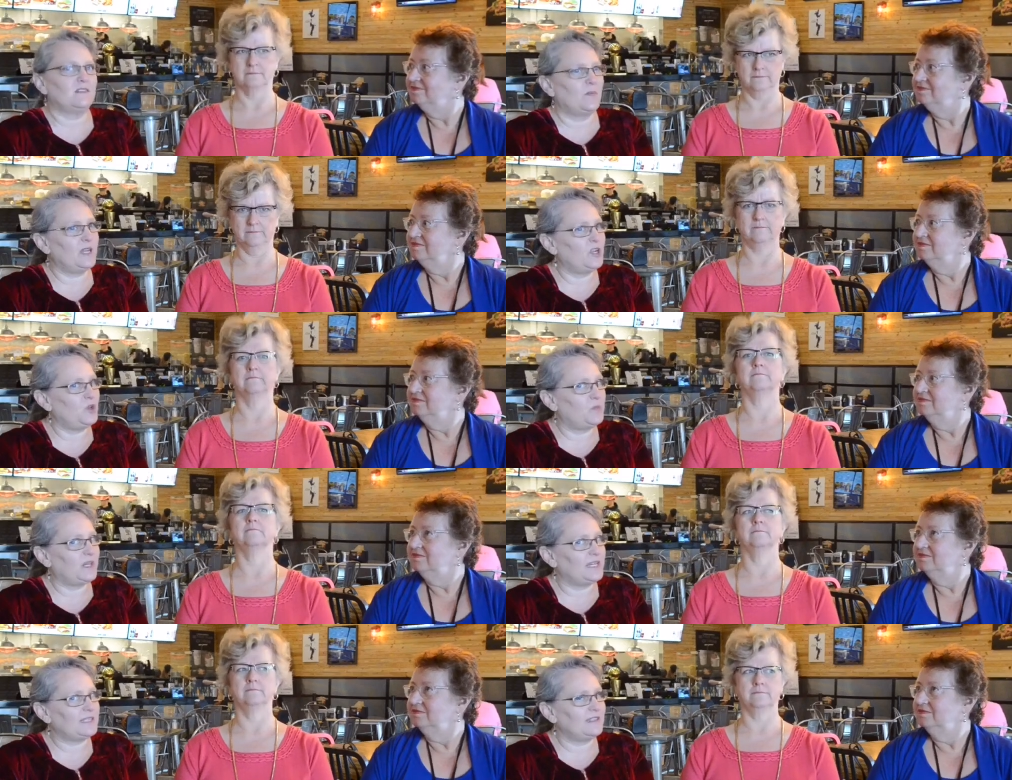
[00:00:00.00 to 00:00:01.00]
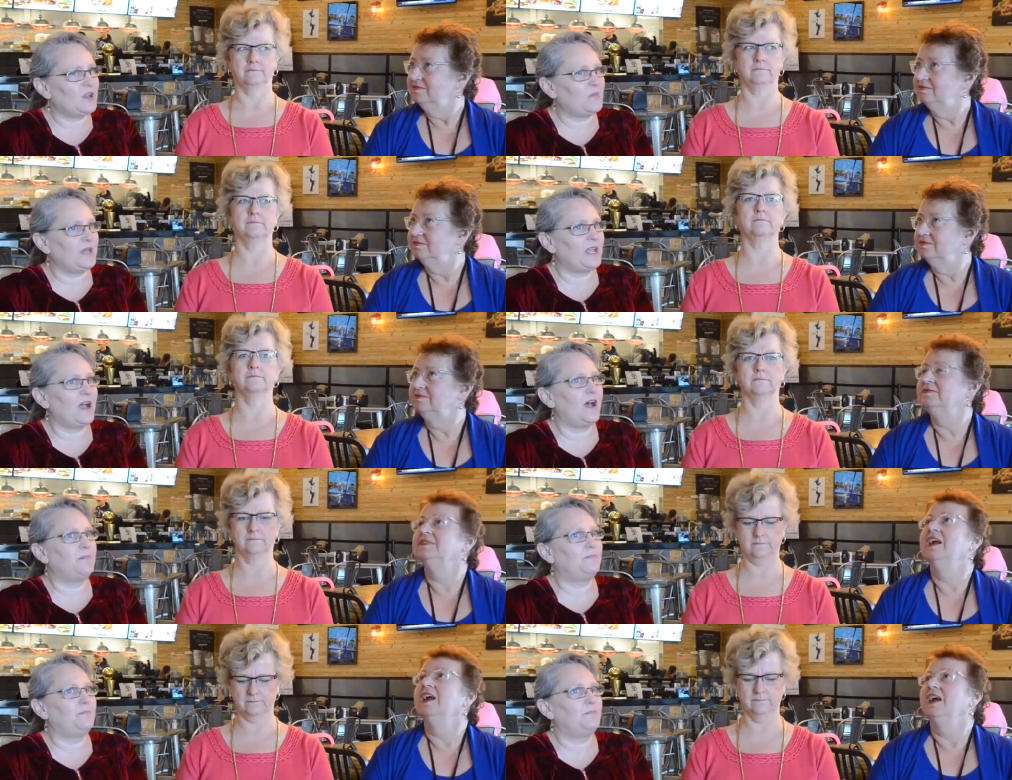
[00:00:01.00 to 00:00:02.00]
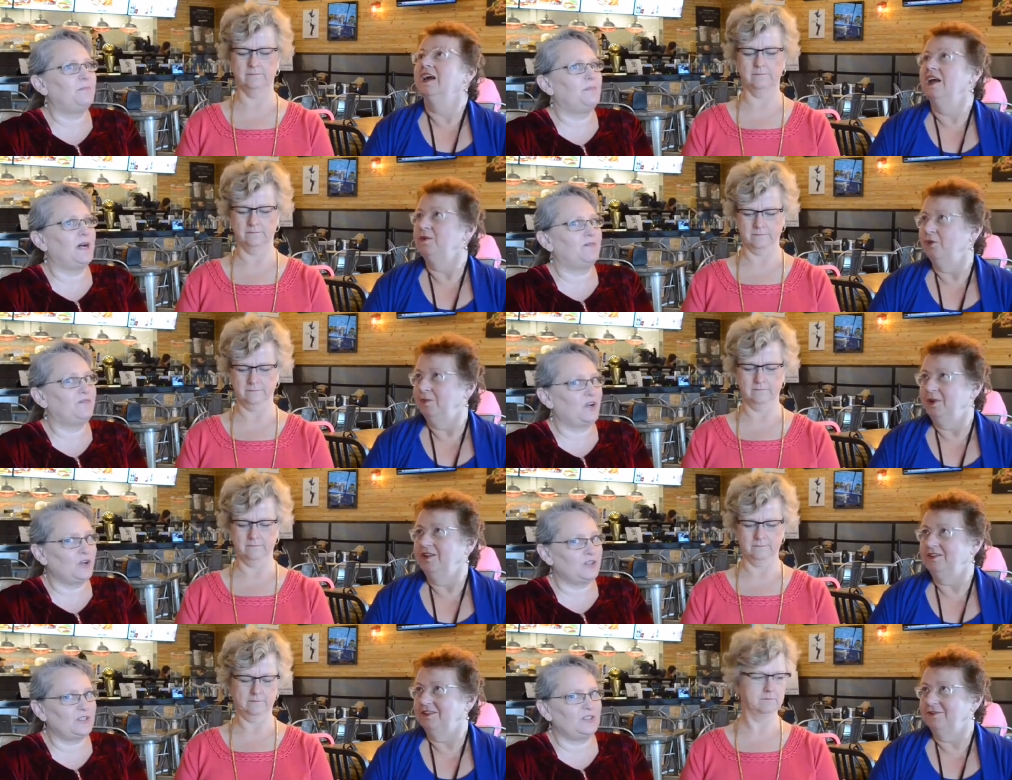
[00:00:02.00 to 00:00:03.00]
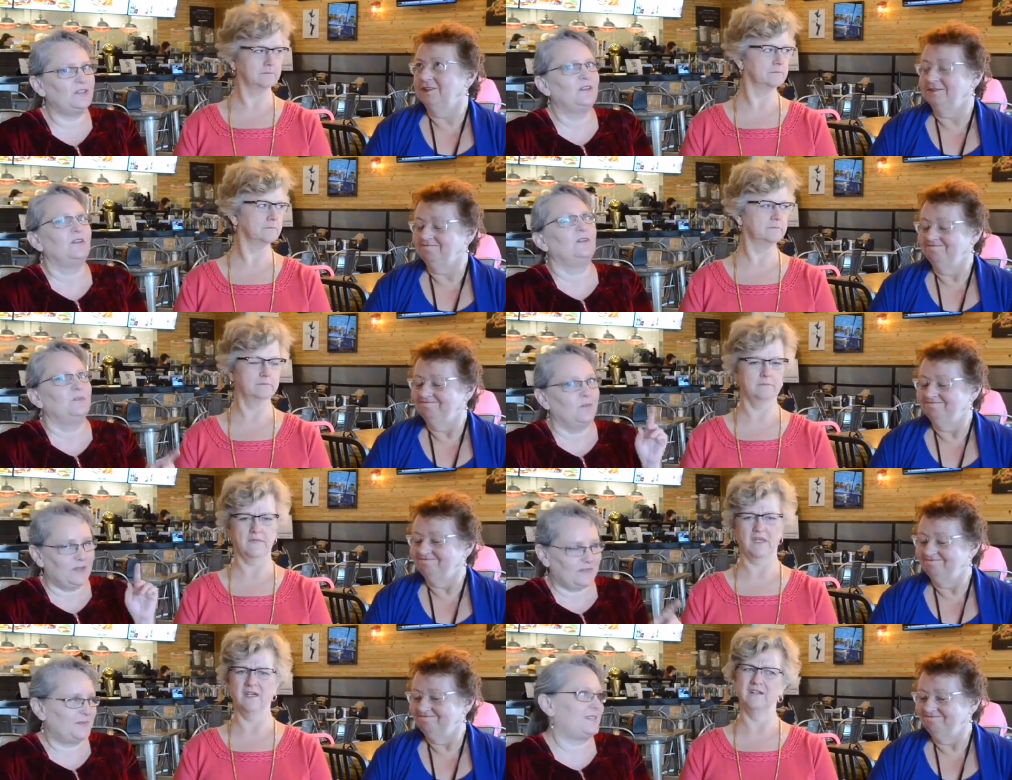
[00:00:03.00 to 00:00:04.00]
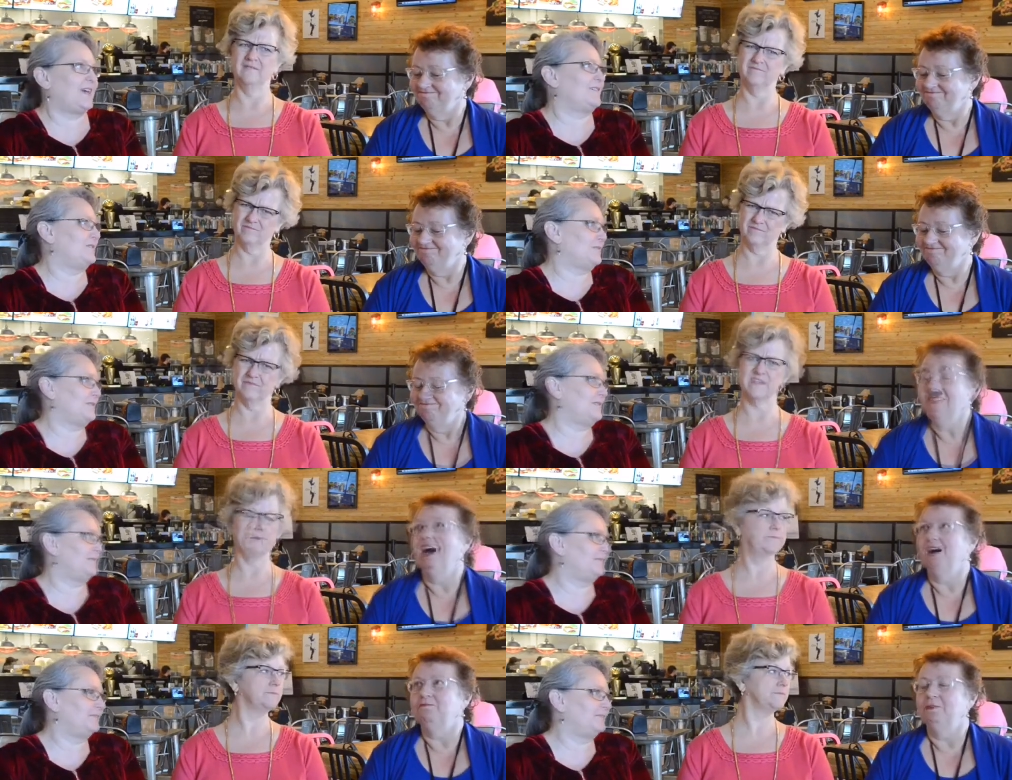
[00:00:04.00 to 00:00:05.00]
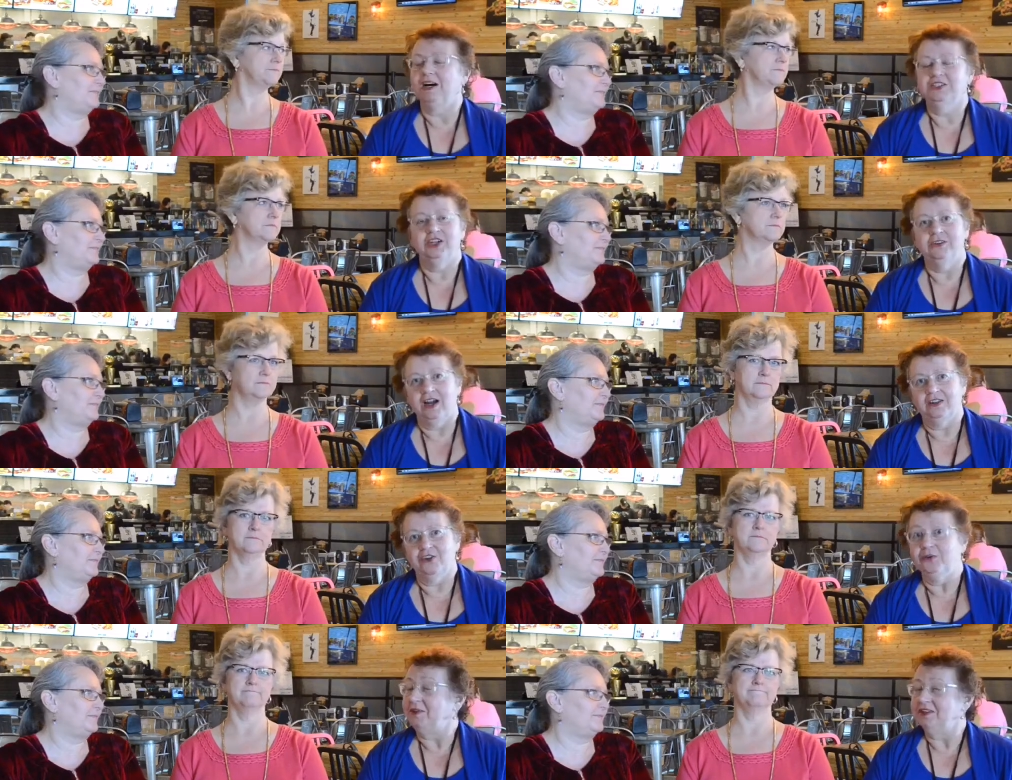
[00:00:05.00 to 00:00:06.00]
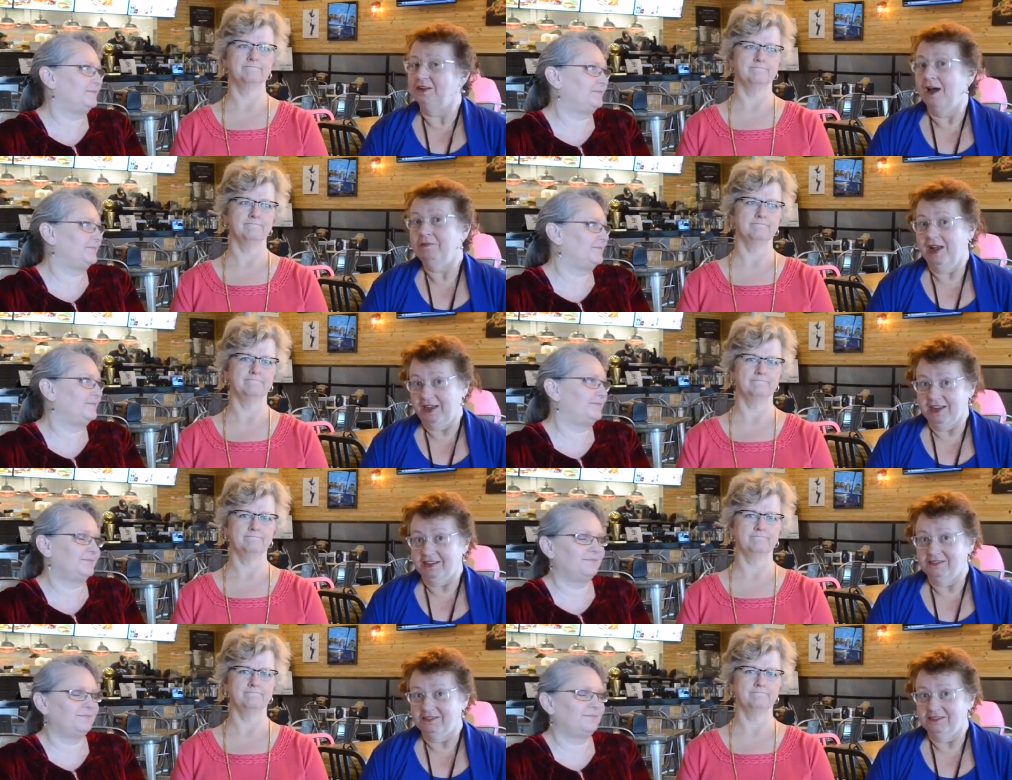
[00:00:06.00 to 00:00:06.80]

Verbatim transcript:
Speaker 1: so many new places opening up.
Speaker 2: But first, we have some sad news. Macho Nacho did not make it,